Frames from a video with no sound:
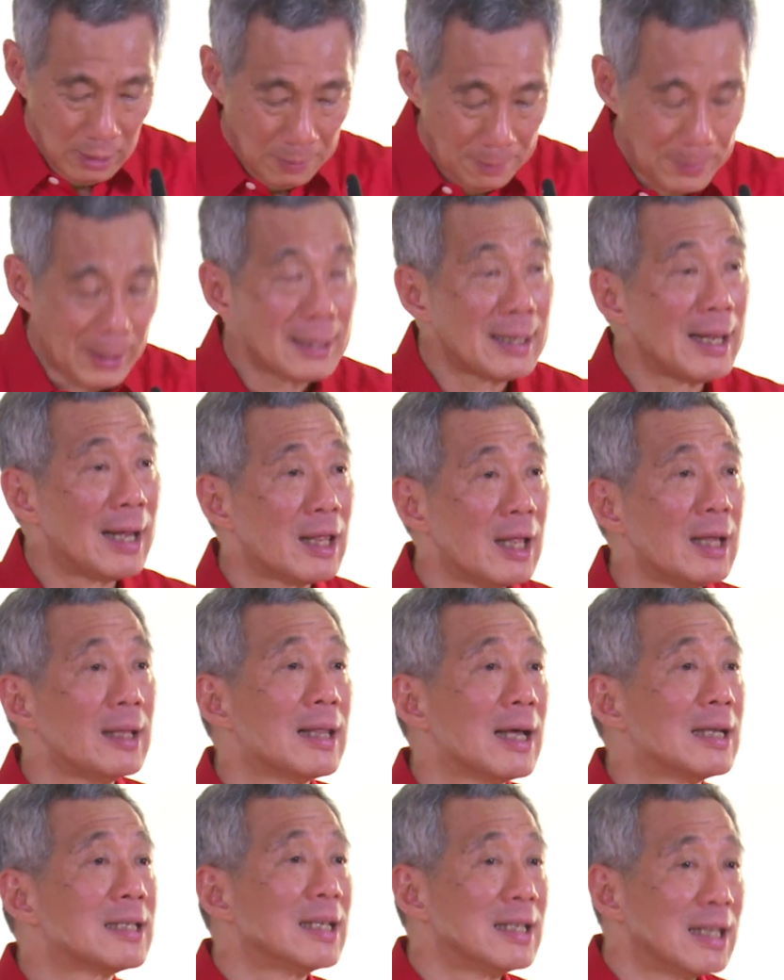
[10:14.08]
But I think
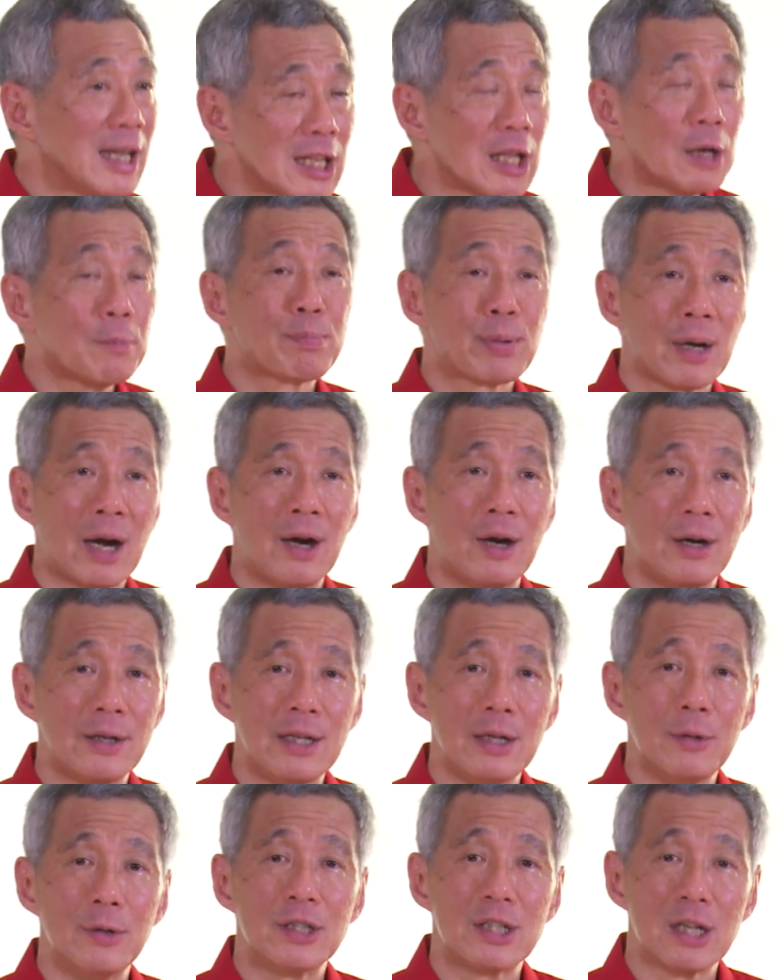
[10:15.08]
there's another
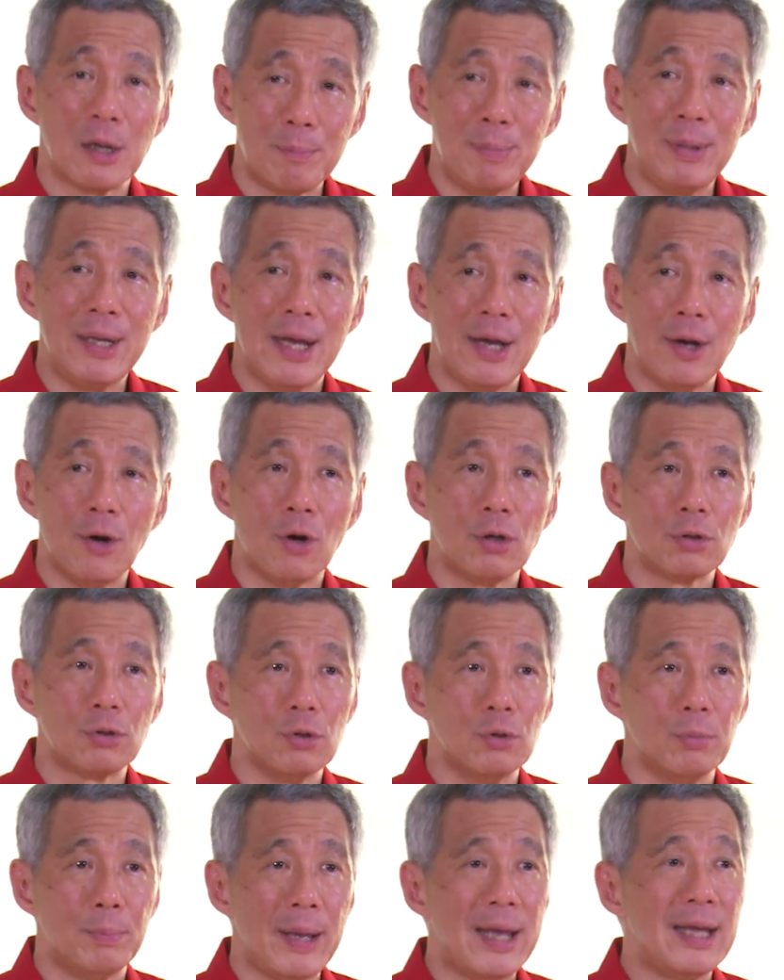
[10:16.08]
priority which a PA ought
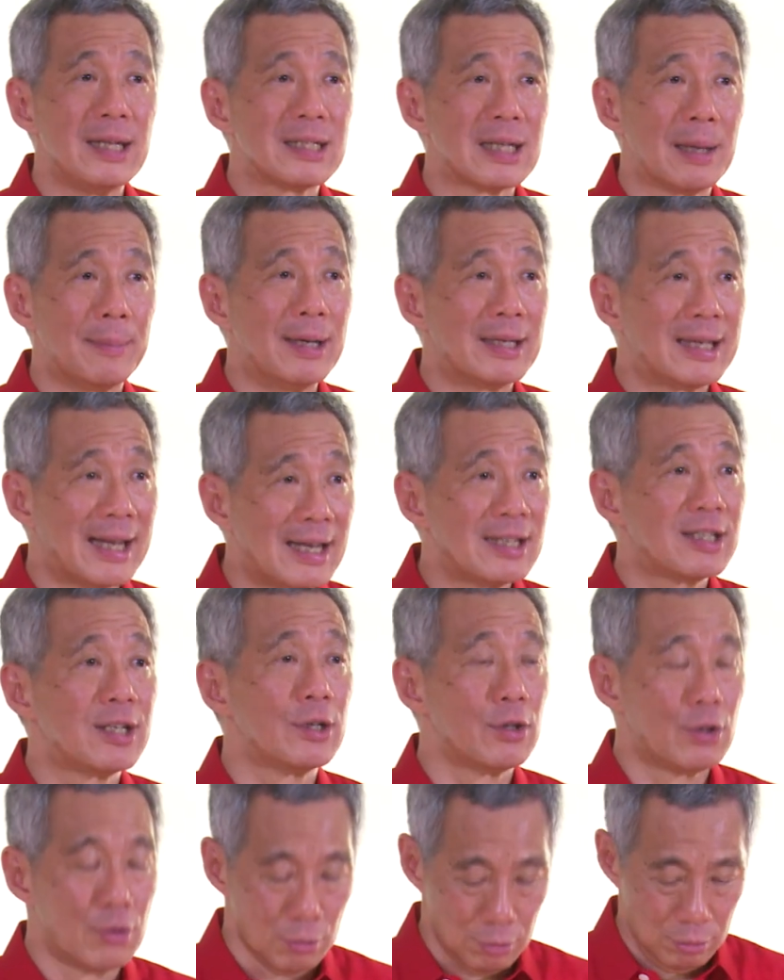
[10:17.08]
to pay some
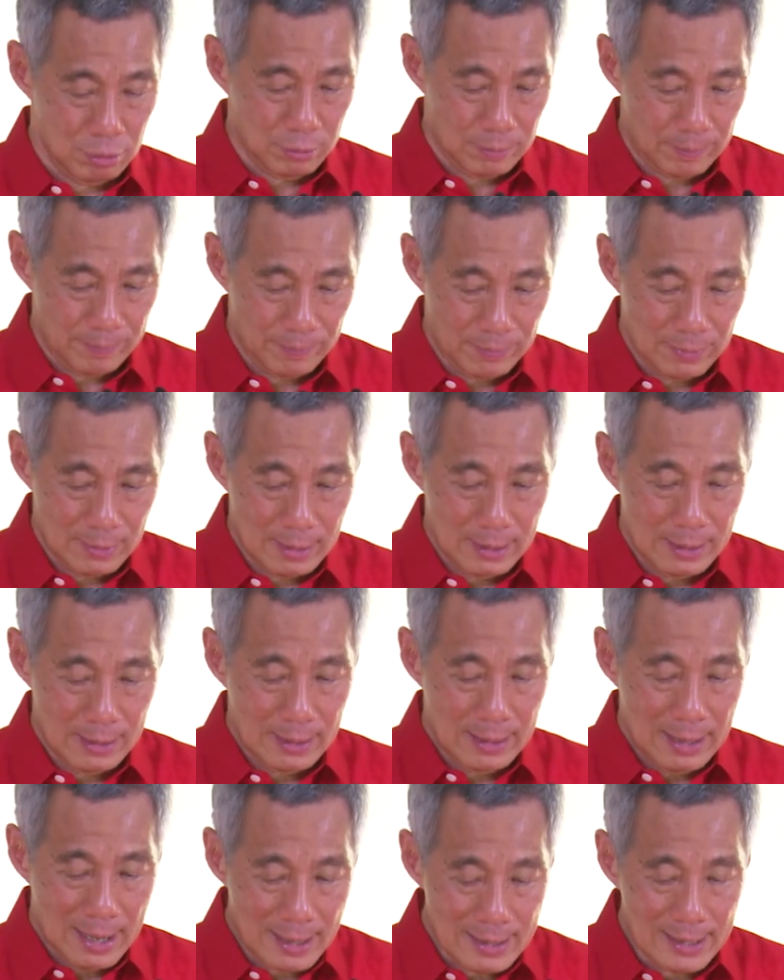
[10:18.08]
attention to,
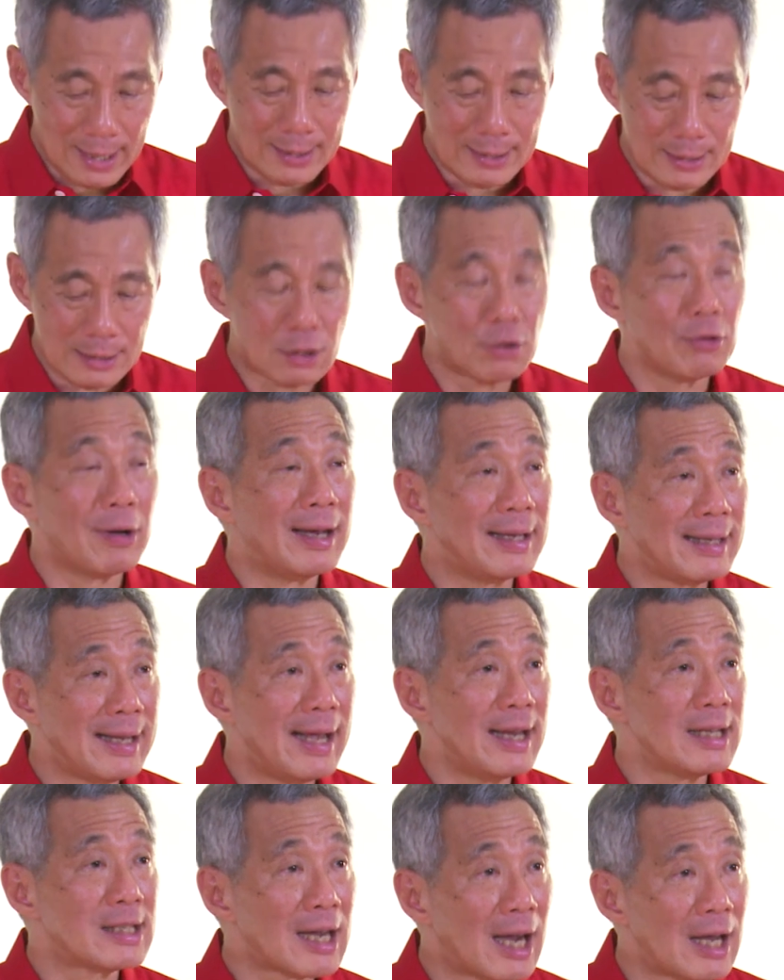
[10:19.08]
and that is to
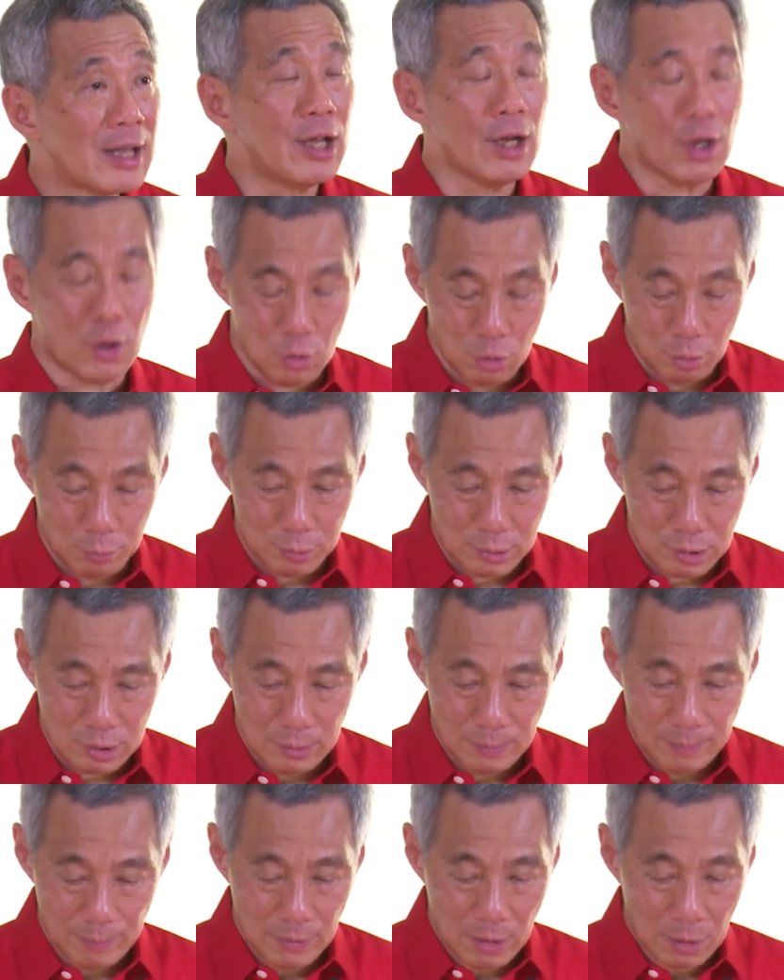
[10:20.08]
engage other groups
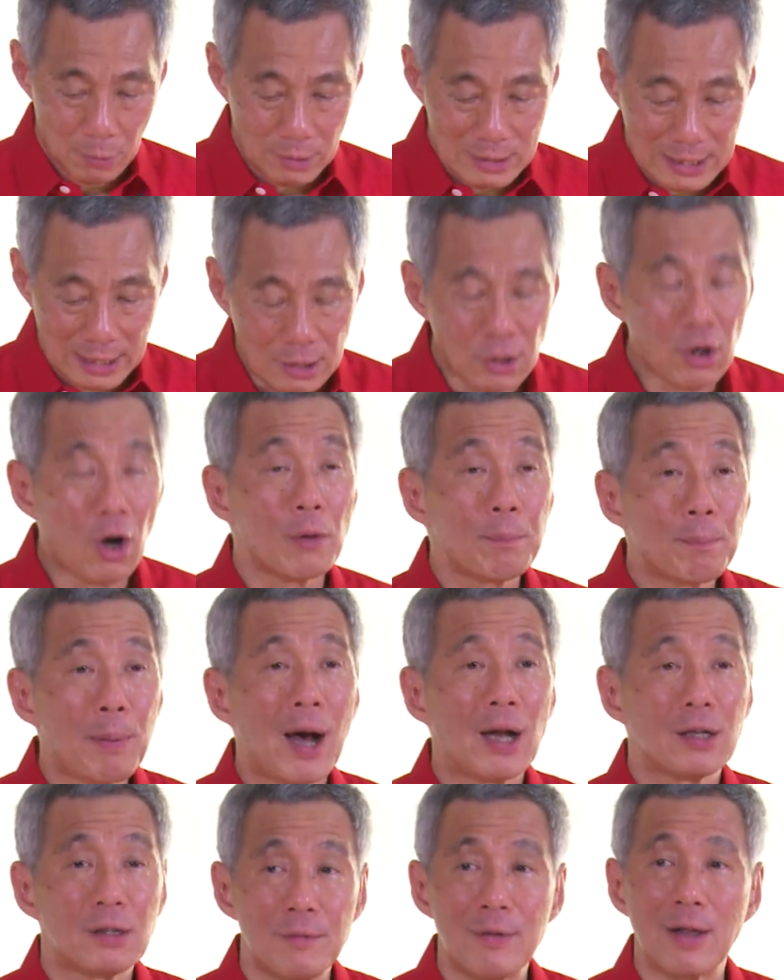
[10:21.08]
which are not
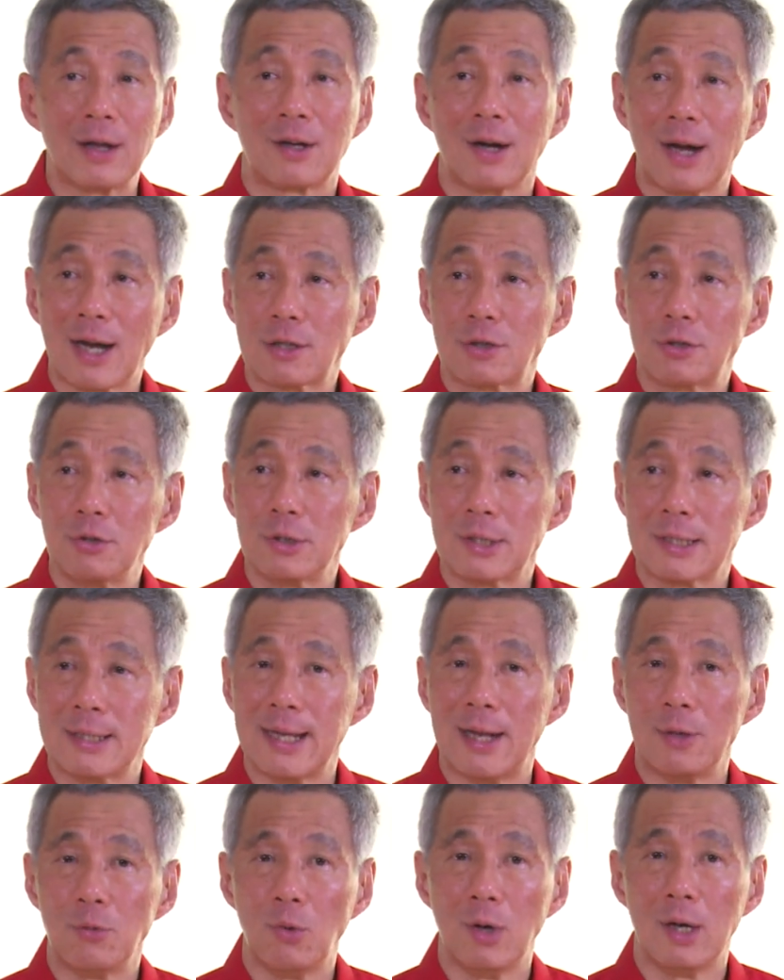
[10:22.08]
part of the grassroots
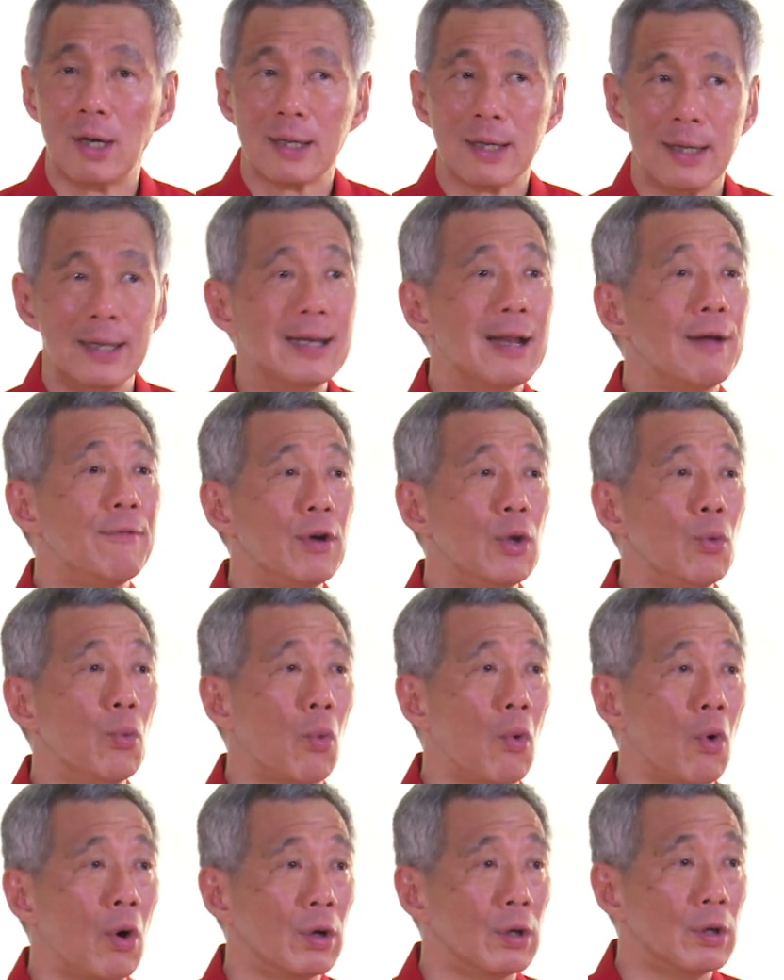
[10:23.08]
network in every
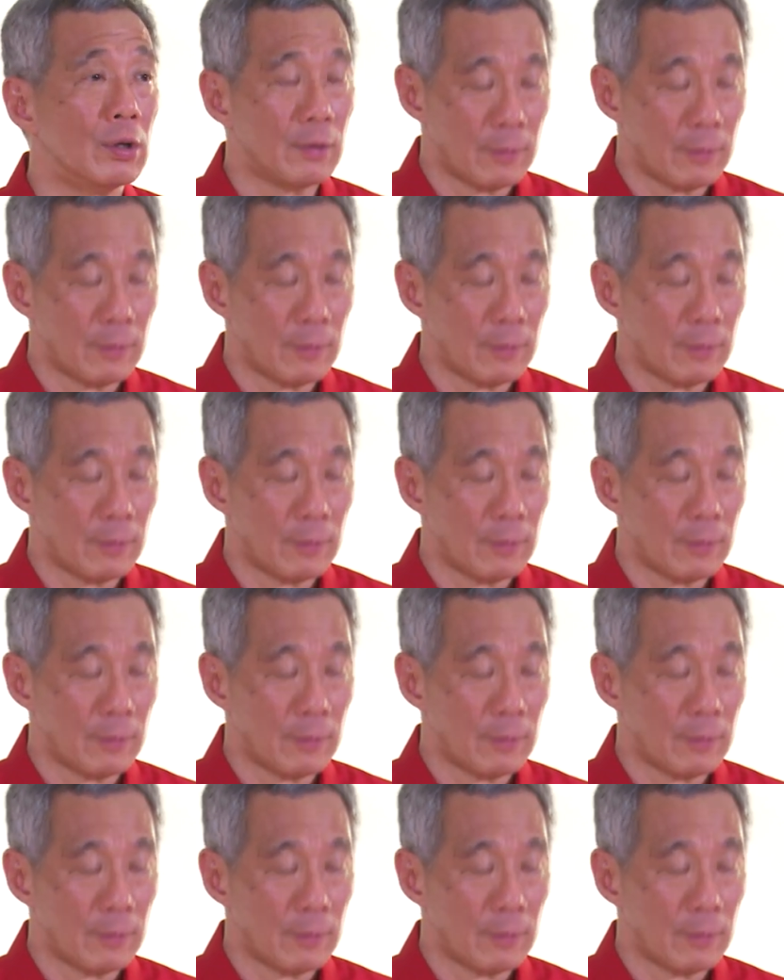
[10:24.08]
ward.